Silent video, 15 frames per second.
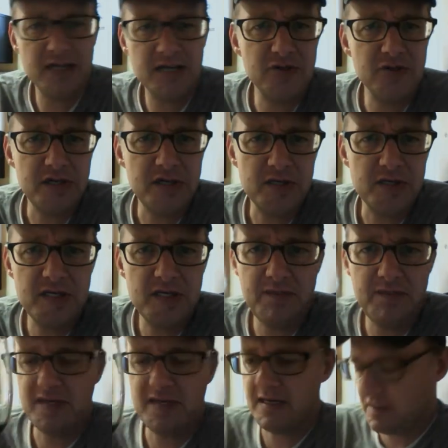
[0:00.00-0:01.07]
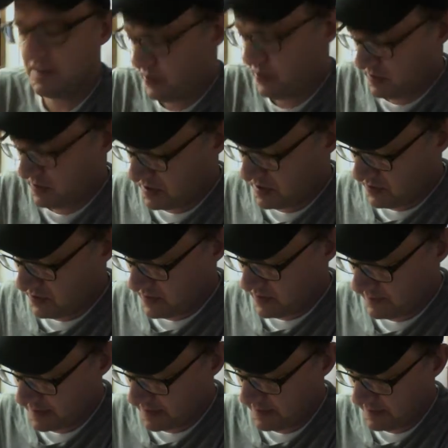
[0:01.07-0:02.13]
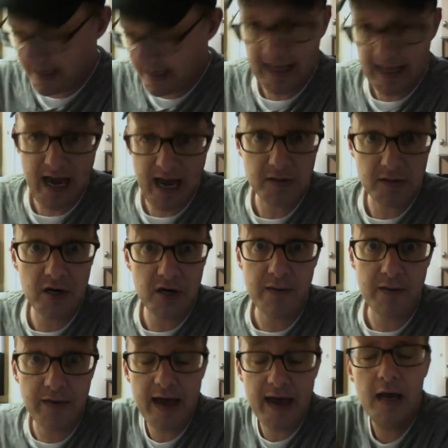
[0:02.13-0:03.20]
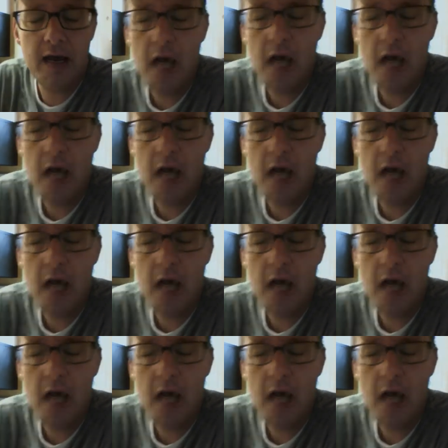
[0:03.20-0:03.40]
actually just sipped it as opposed to um, spitting it out. Sorry about that.